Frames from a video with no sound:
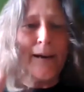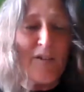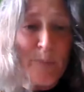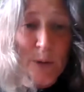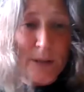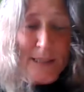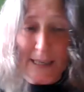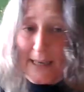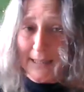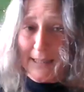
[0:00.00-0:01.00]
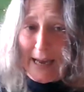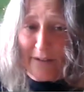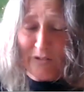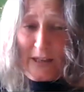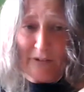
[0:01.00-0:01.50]
I pulled the stats
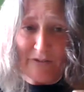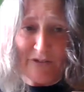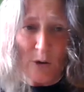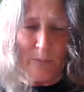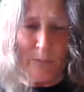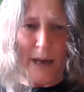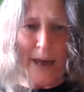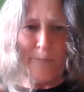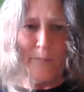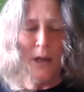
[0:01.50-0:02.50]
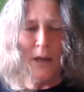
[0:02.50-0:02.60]
heavily from um,